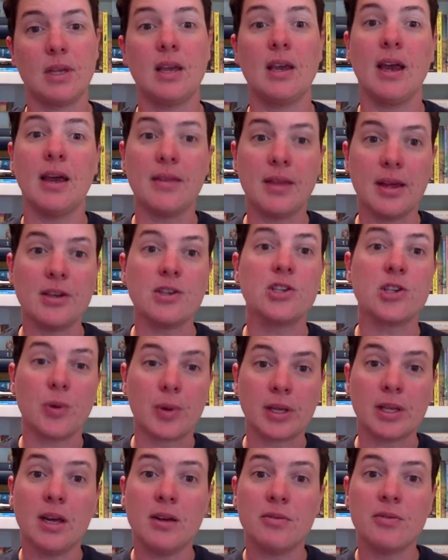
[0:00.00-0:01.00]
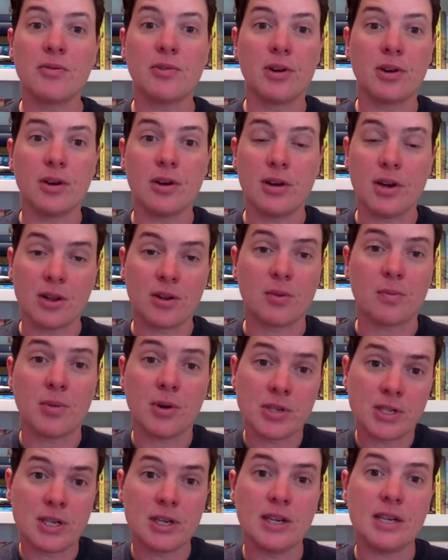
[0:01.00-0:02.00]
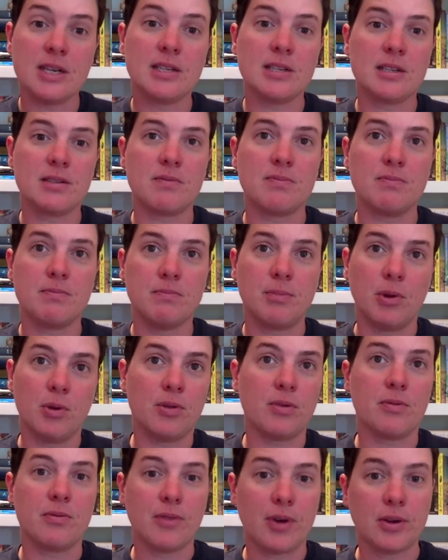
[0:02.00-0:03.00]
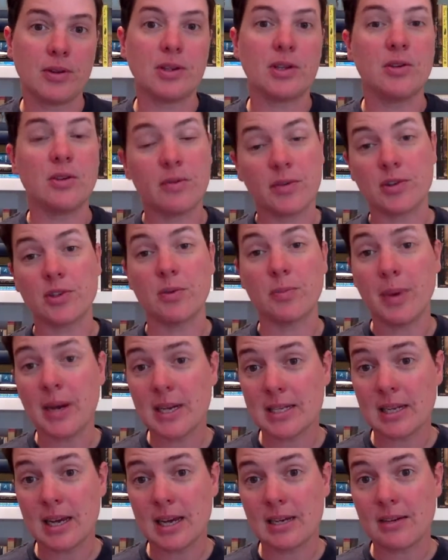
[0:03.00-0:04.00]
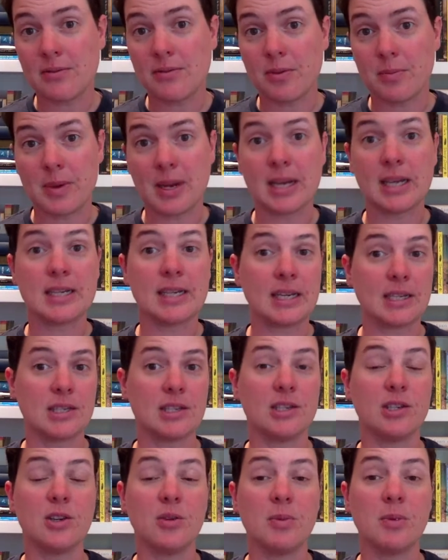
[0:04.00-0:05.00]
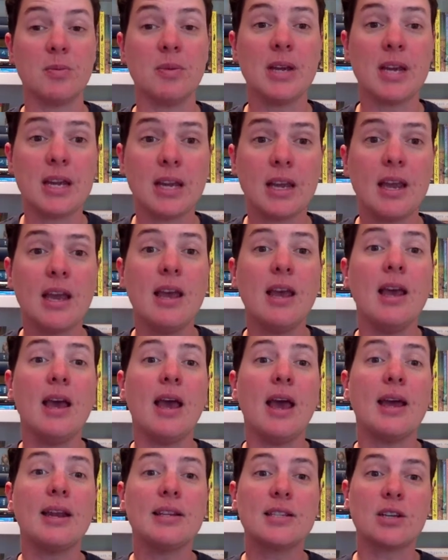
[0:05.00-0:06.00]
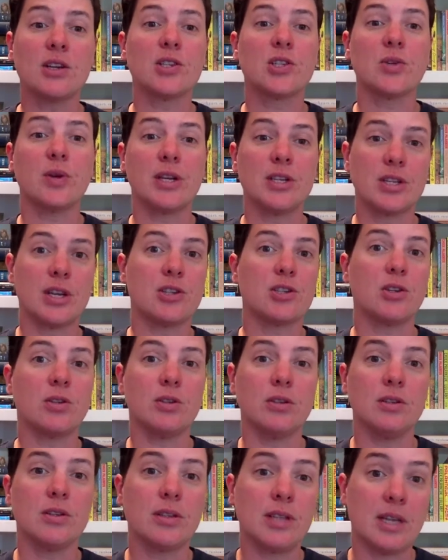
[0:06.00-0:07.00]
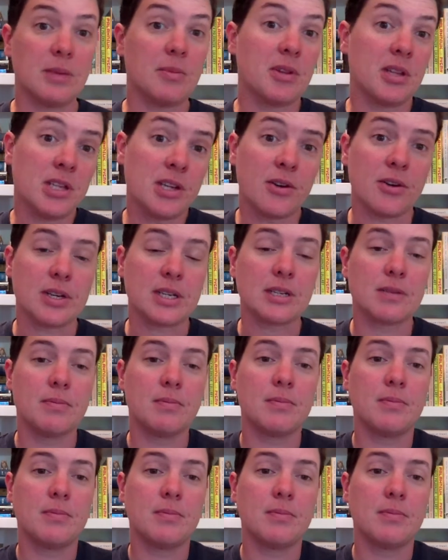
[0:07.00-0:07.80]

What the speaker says: And then showing love for another person is both a fairly universal baseline for being a decent human being, and it's also an essential theme of the series.